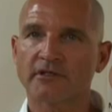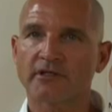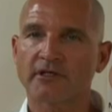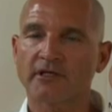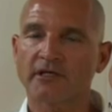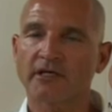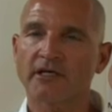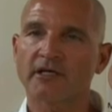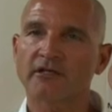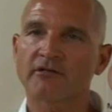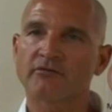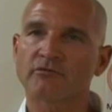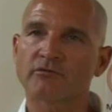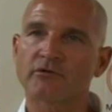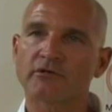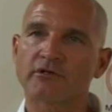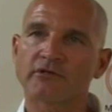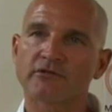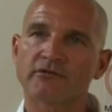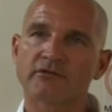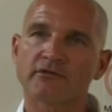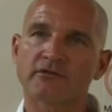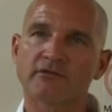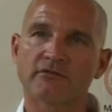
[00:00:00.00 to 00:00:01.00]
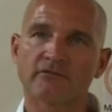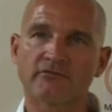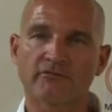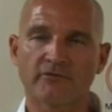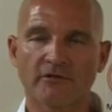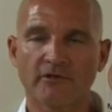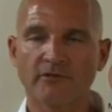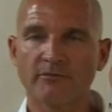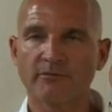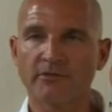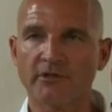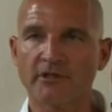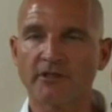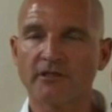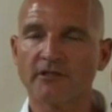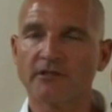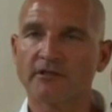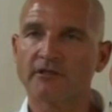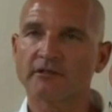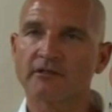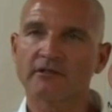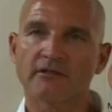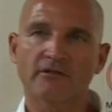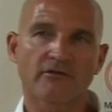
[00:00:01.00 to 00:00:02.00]
and what will be
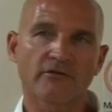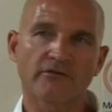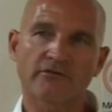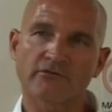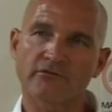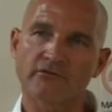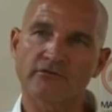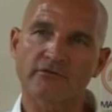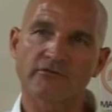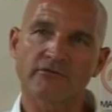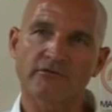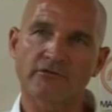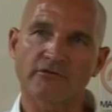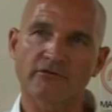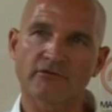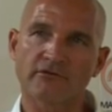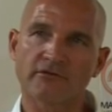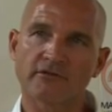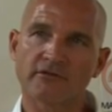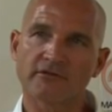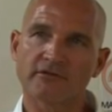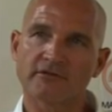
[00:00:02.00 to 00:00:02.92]
also is good,